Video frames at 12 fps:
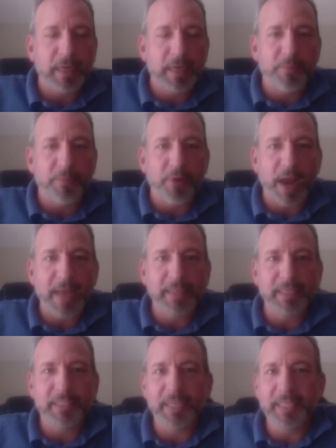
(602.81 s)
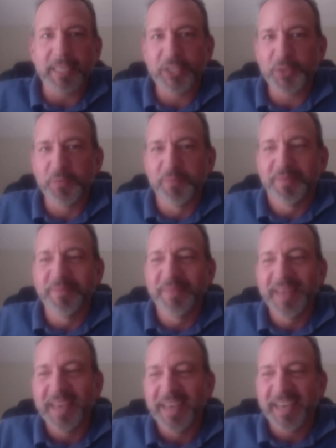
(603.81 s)
In practice, I teach...
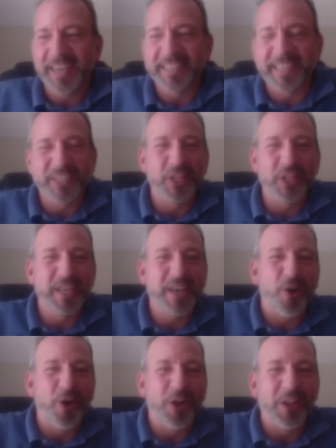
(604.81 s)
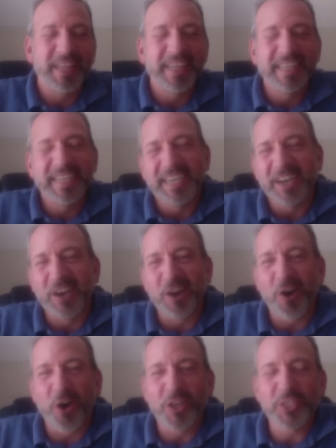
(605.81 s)
essentially all
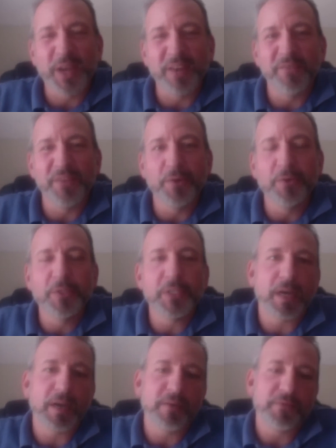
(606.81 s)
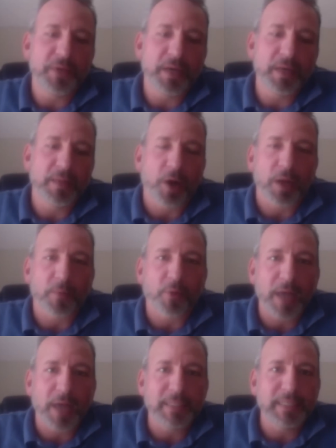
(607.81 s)
Austrian views of the market
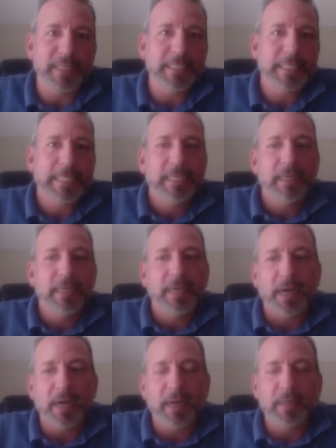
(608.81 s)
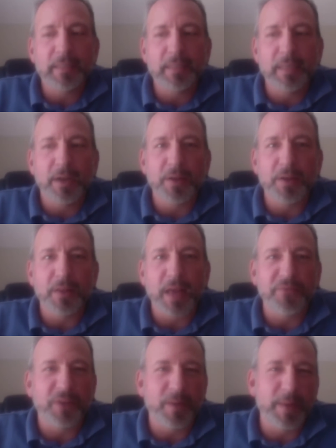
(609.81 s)
process. You know, there are a lot of
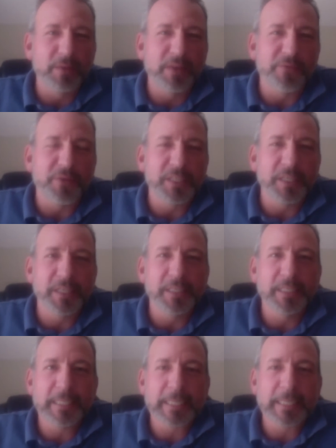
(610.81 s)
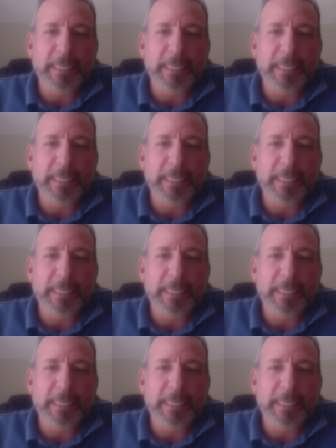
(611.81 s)
fundamental differences